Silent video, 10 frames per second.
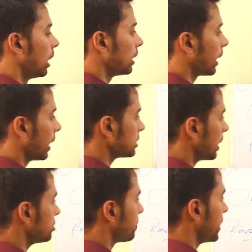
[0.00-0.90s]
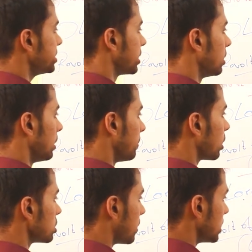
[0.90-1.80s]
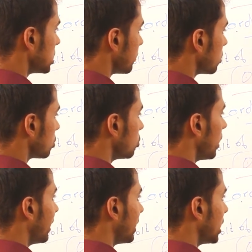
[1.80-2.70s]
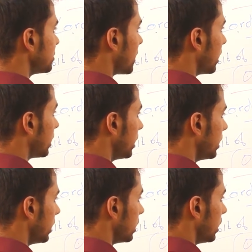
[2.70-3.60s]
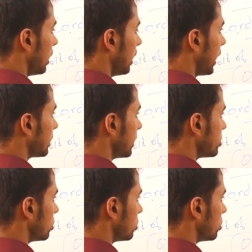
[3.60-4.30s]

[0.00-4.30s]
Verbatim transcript: Nana Sahib's pension, because Baji Rao two and English were in a treaty, like they